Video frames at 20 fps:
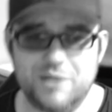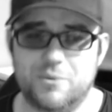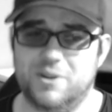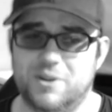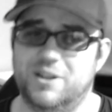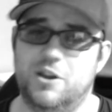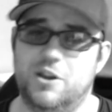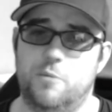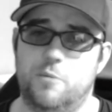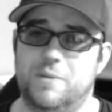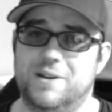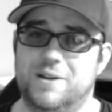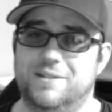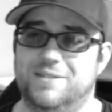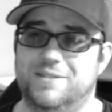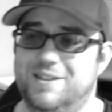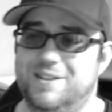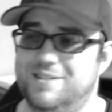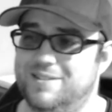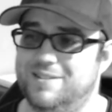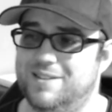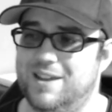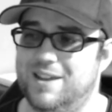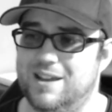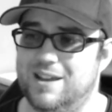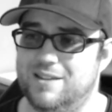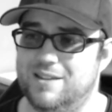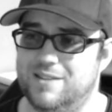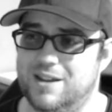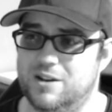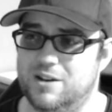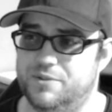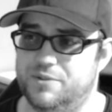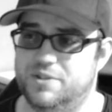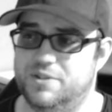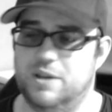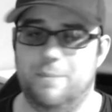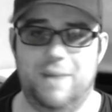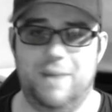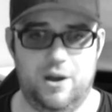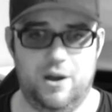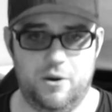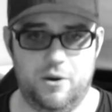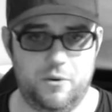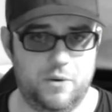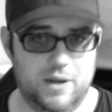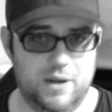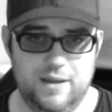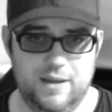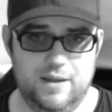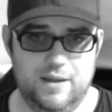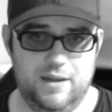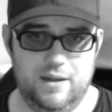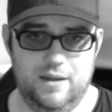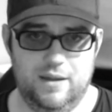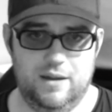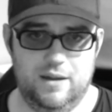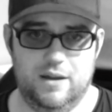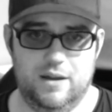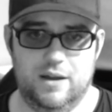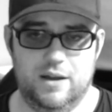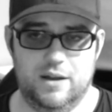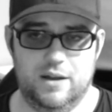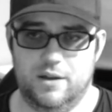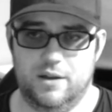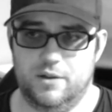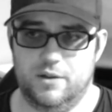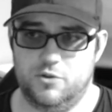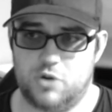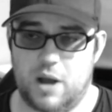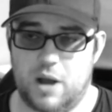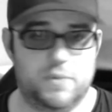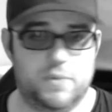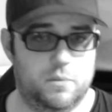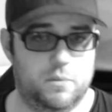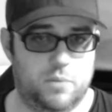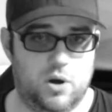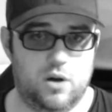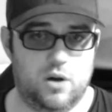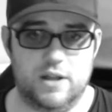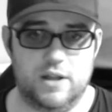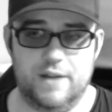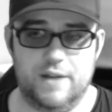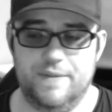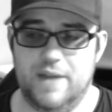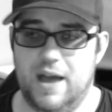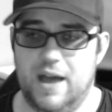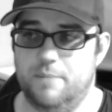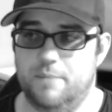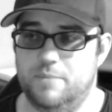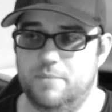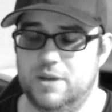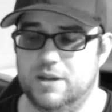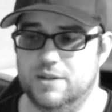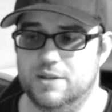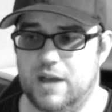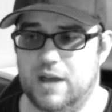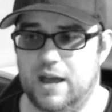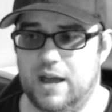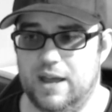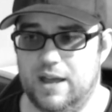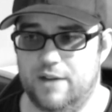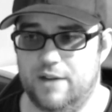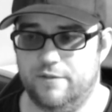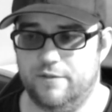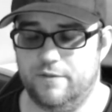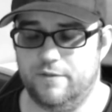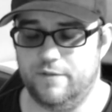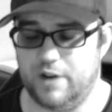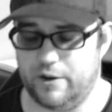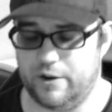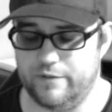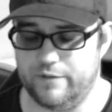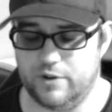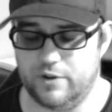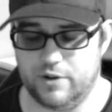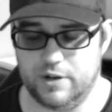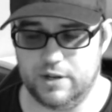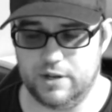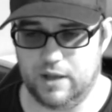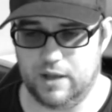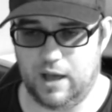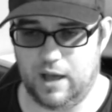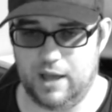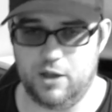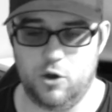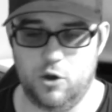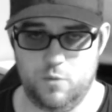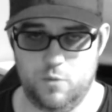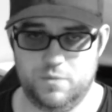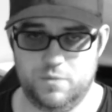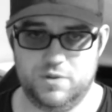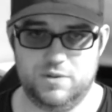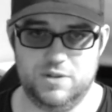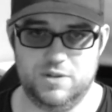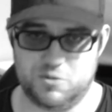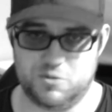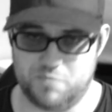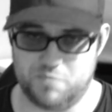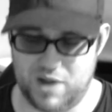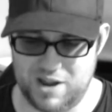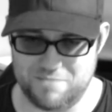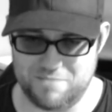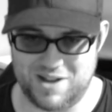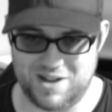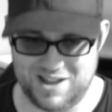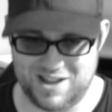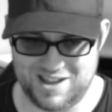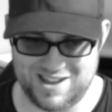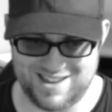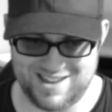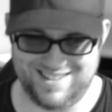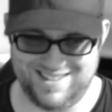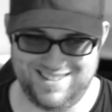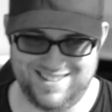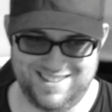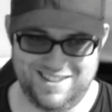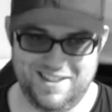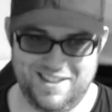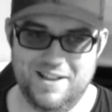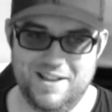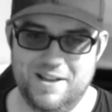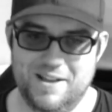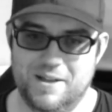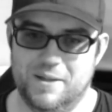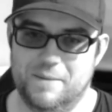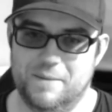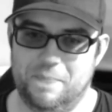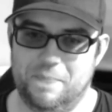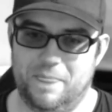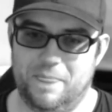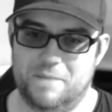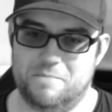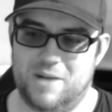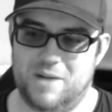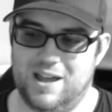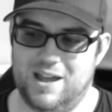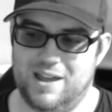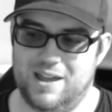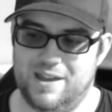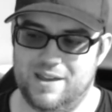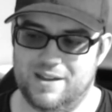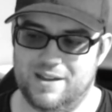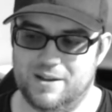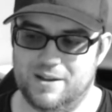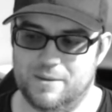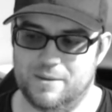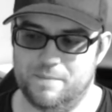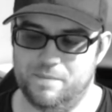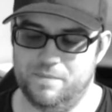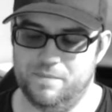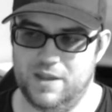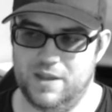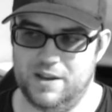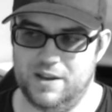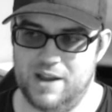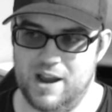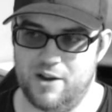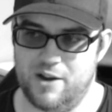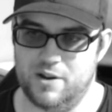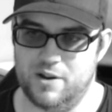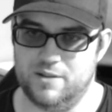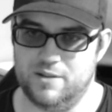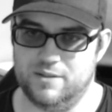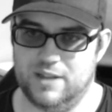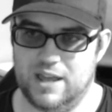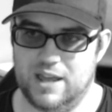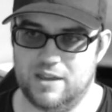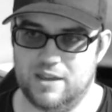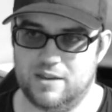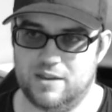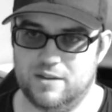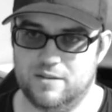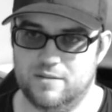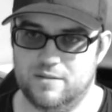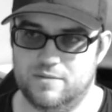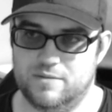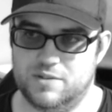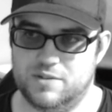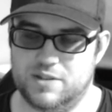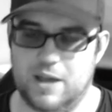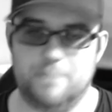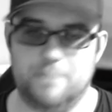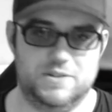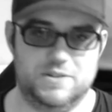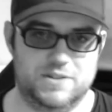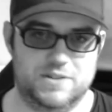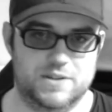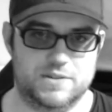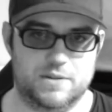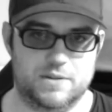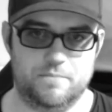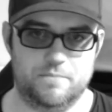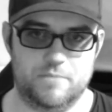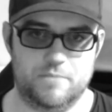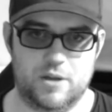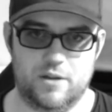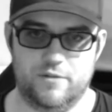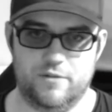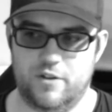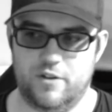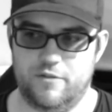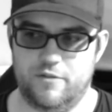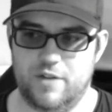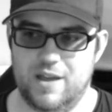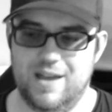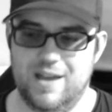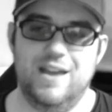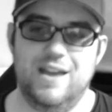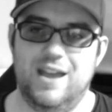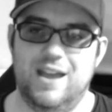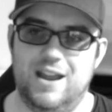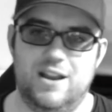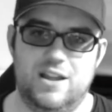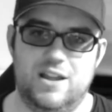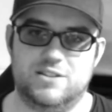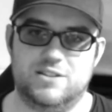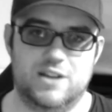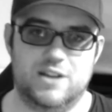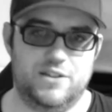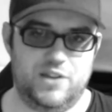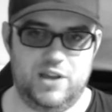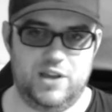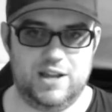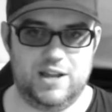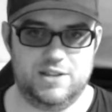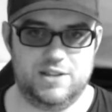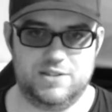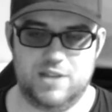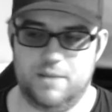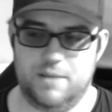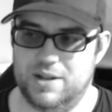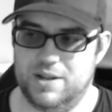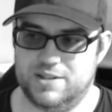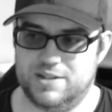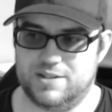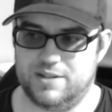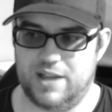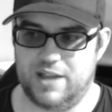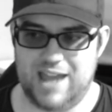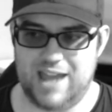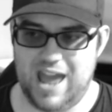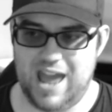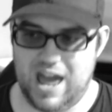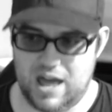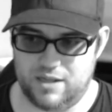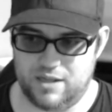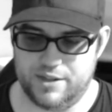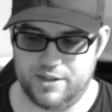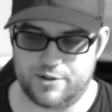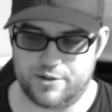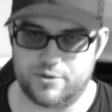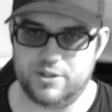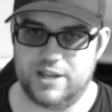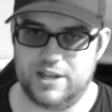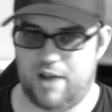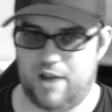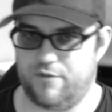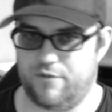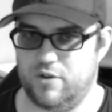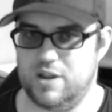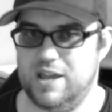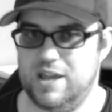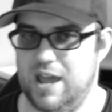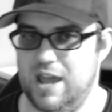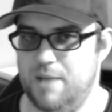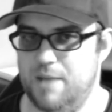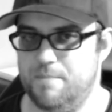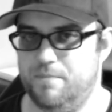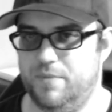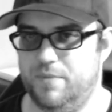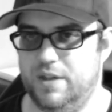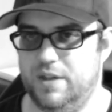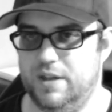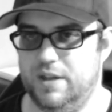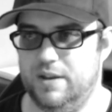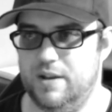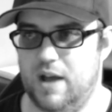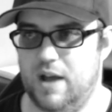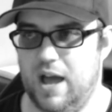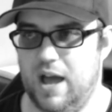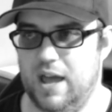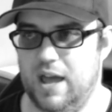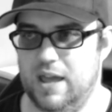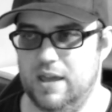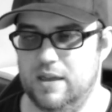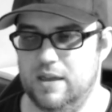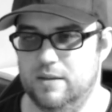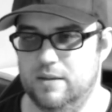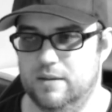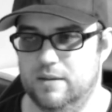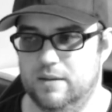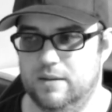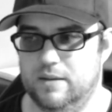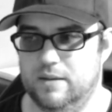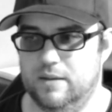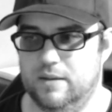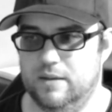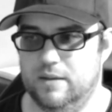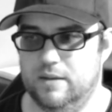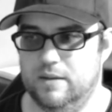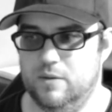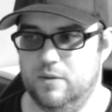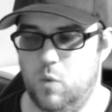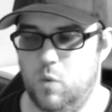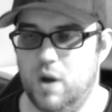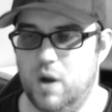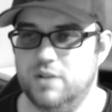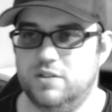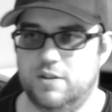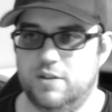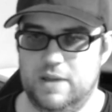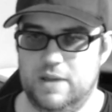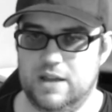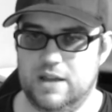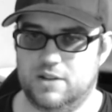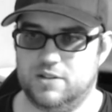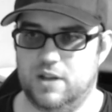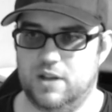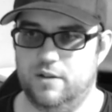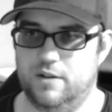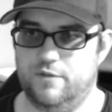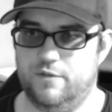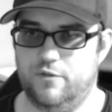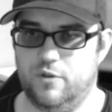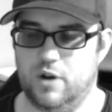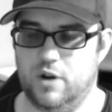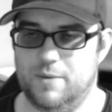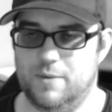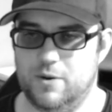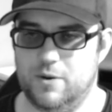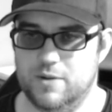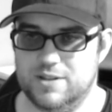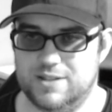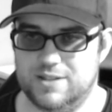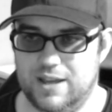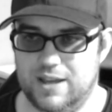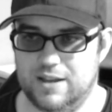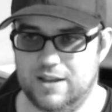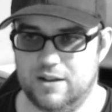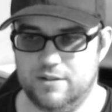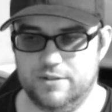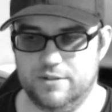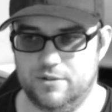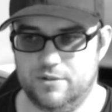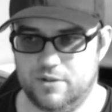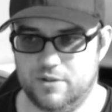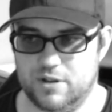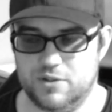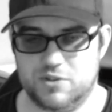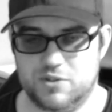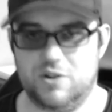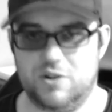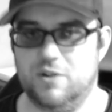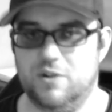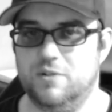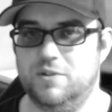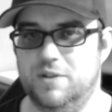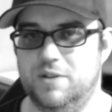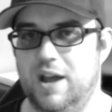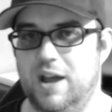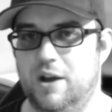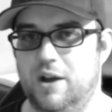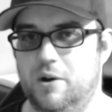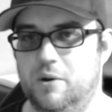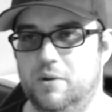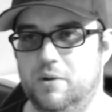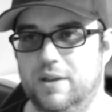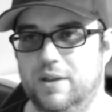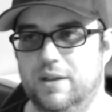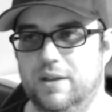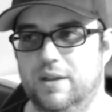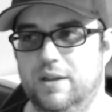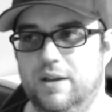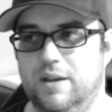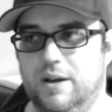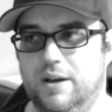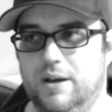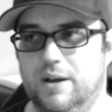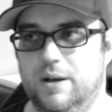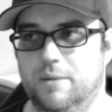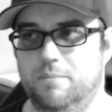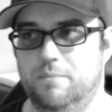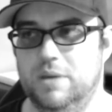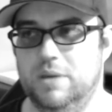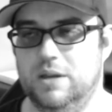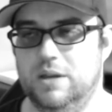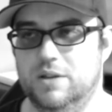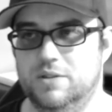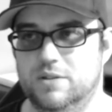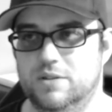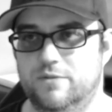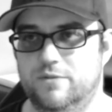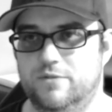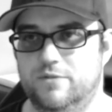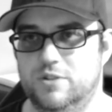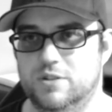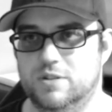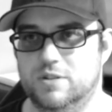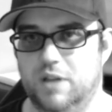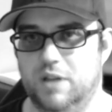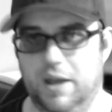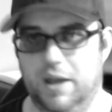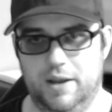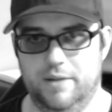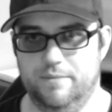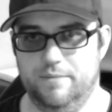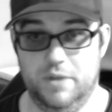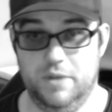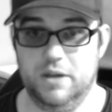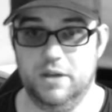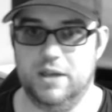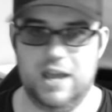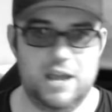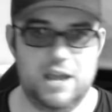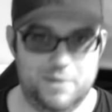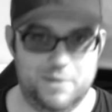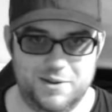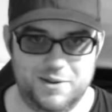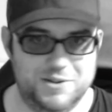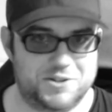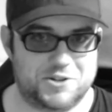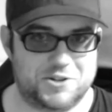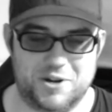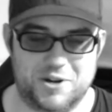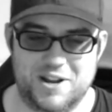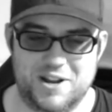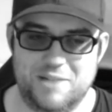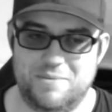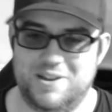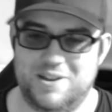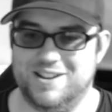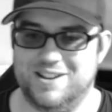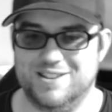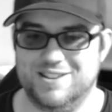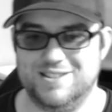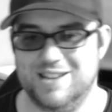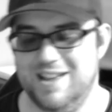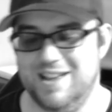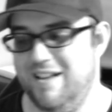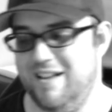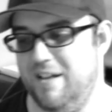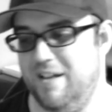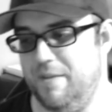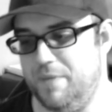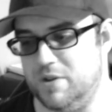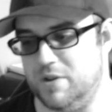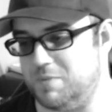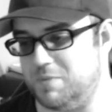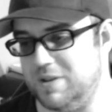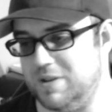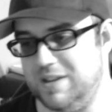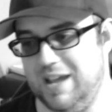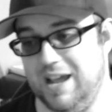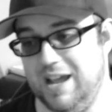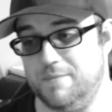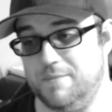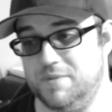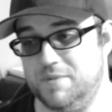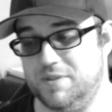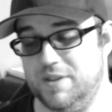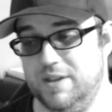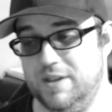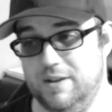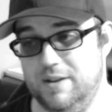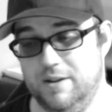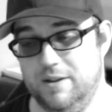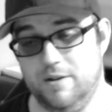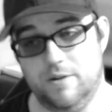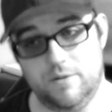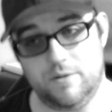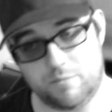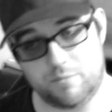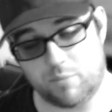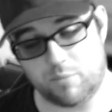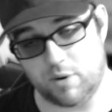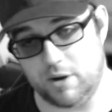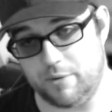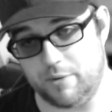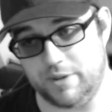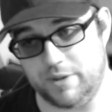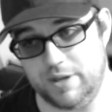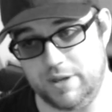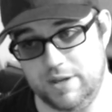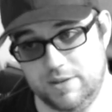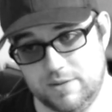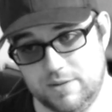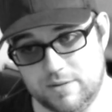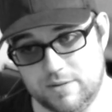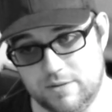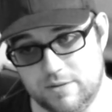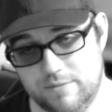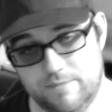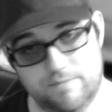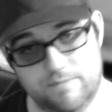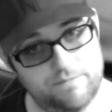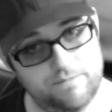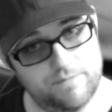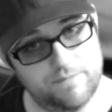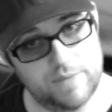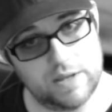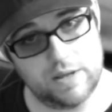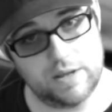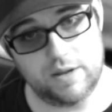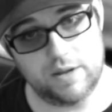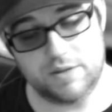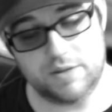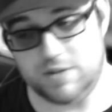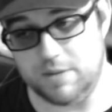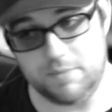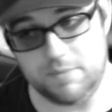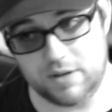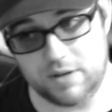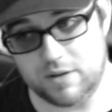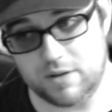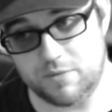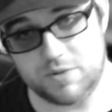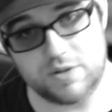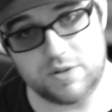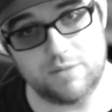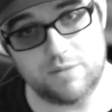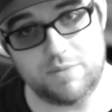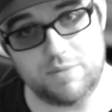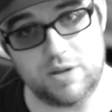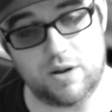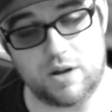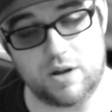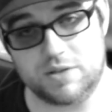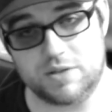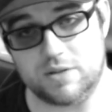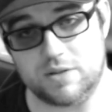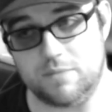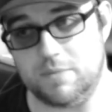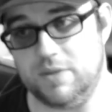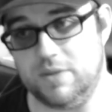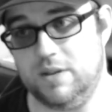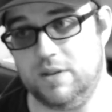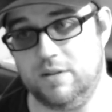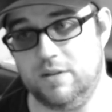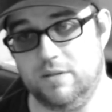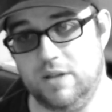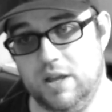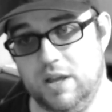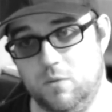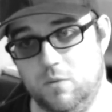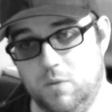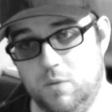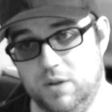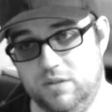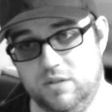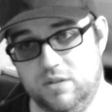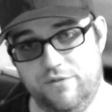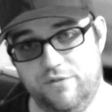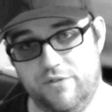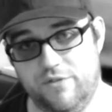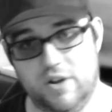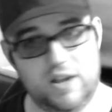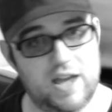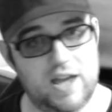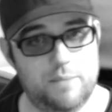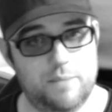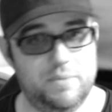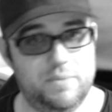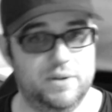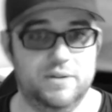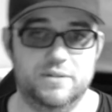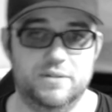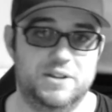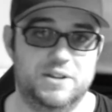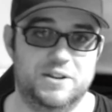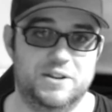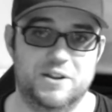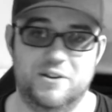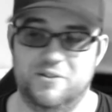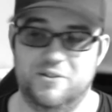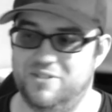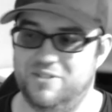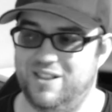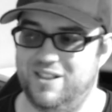really hoping that they they don't somehow uh, drop the ball on that because I have very very high hopes, despite my my um, inherent like skepticism of, of and it's nothing against them it's like literally every game that i want to be excited for i'm always like a little concerned now um, because of just like the game industry because there's been games that you know pre-release seemed like it was going to be awesome and then like what the fuck happened you know